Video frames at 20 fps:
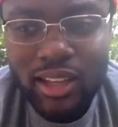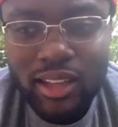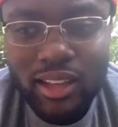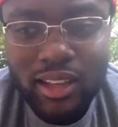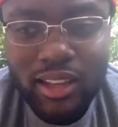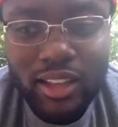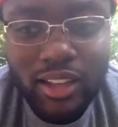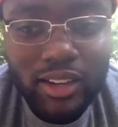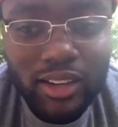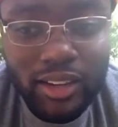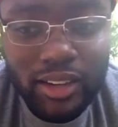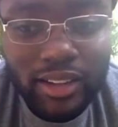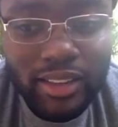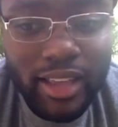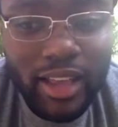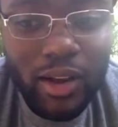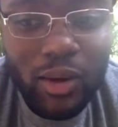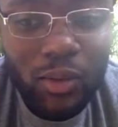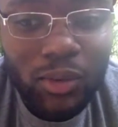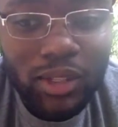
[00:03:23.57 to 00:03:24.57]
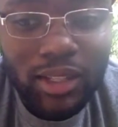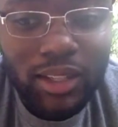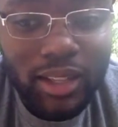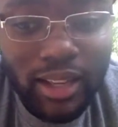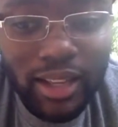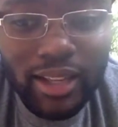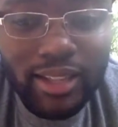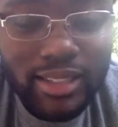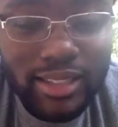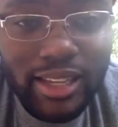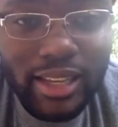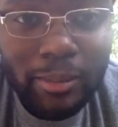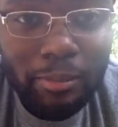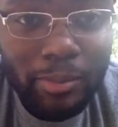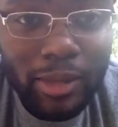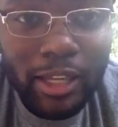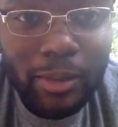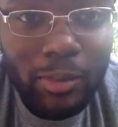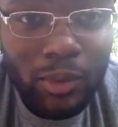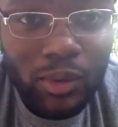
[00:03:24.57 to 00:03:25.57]
Literally, they only let 10
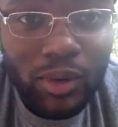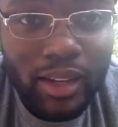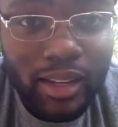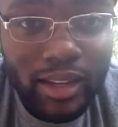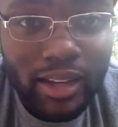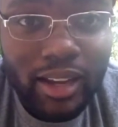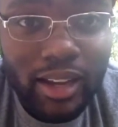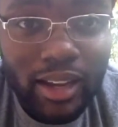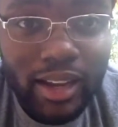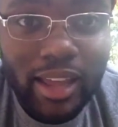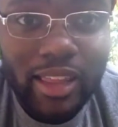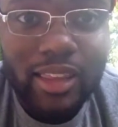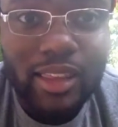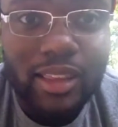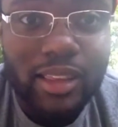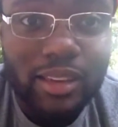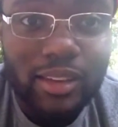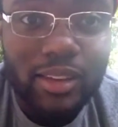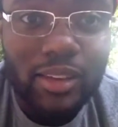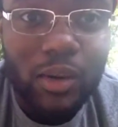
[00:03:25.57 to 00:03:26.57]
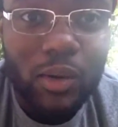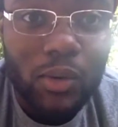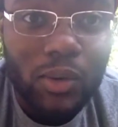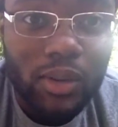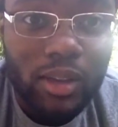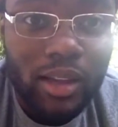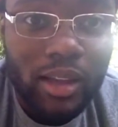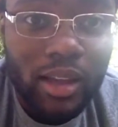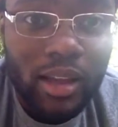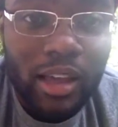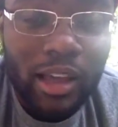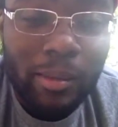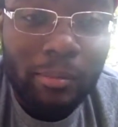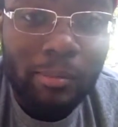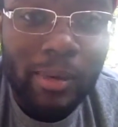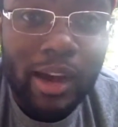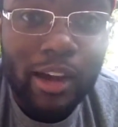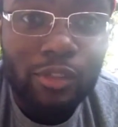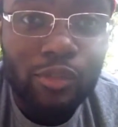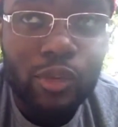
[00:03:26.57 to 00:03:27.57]
people in there, and then
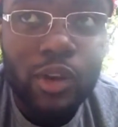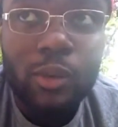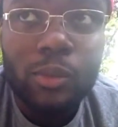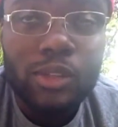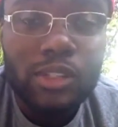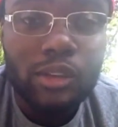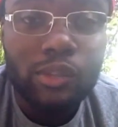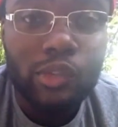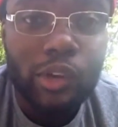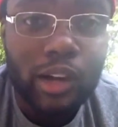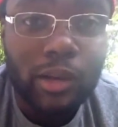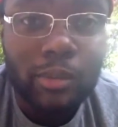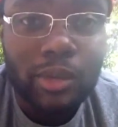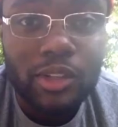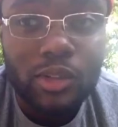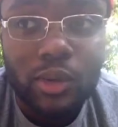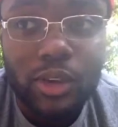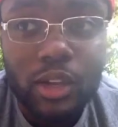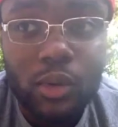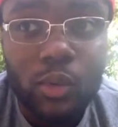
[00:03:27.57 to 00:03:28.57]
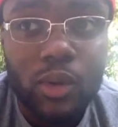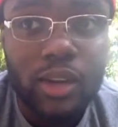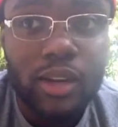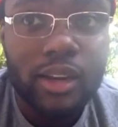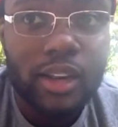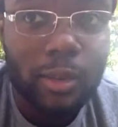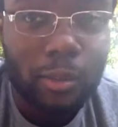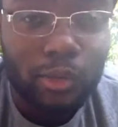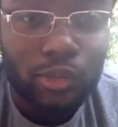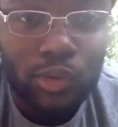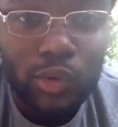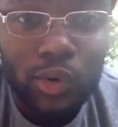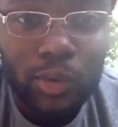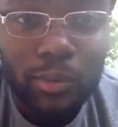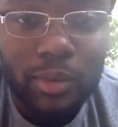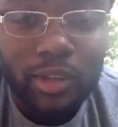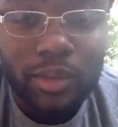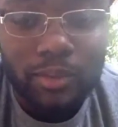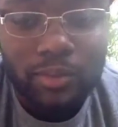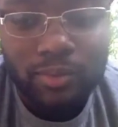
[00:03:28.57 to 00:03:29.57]
my friend was in front of me, so he went in there before
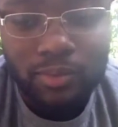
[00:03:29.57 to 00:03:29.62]
me.